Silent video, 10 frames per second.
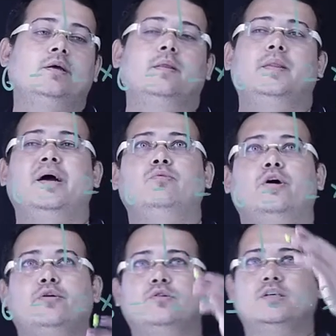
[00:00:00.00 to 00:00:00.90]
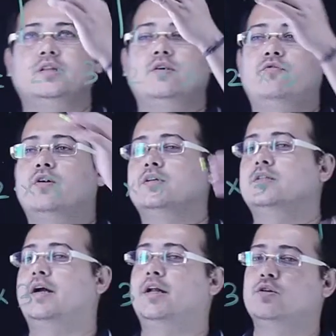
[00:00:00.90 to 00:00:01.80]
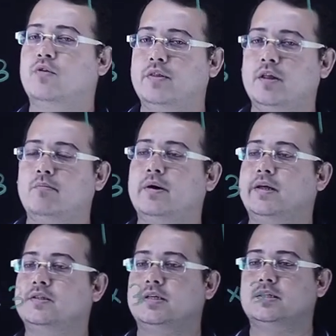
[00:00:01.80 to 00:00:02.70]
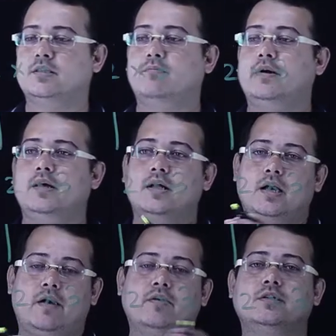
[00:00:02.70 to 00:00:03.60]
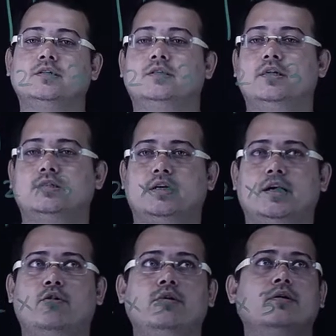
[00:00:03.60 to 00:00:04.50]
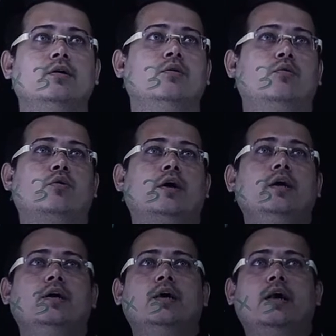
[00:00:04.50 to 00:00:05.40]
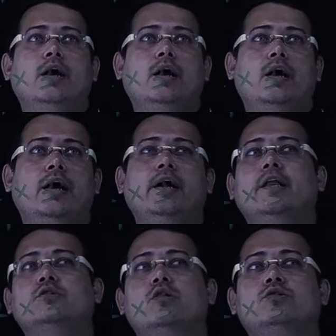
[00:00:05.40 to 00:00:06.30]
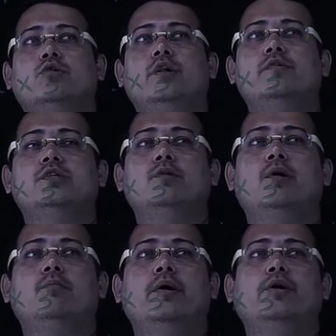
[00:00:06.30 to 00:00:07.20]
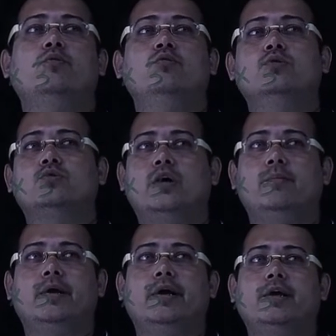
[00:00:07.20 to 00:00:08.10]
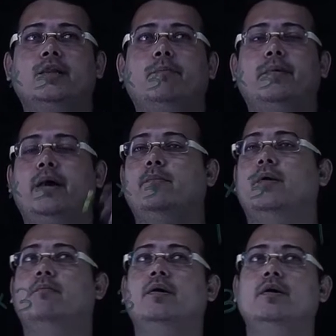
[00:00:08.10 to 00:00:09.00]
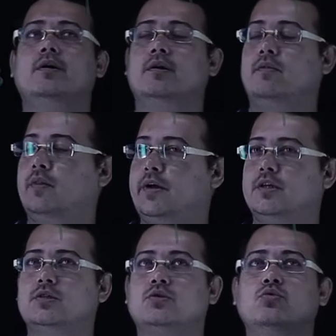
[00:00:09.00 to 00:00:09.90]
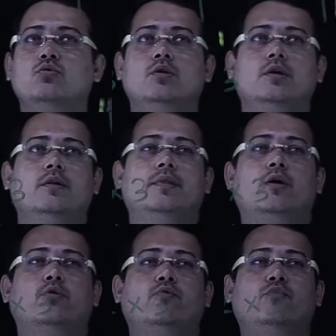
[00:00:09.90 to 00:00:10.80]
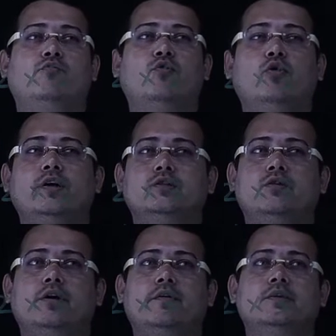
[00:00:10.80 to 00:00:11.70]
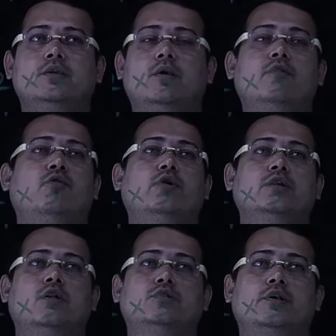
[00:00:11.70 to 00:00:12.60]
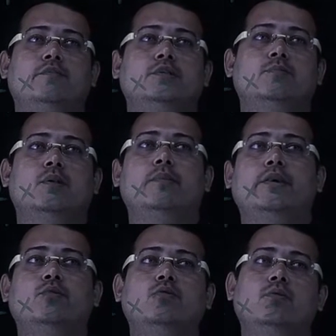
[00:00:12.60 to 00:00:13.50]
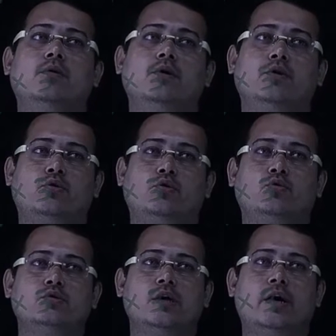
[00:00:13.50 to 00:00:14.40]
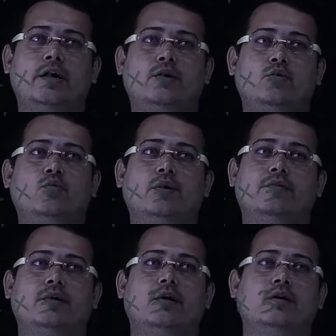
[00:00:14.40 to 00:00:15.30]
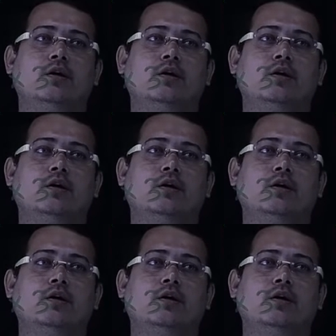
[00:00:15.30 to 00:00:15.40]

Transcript: Now I am not using the first, that is 1 number and 6 number, I will just listing out, okay. 8 is also divisible by 2, so I am taking the prime number, that is 2. Now 4 is not divisible, 4 is also divisible by 2, 2 2s are and 2 1s are.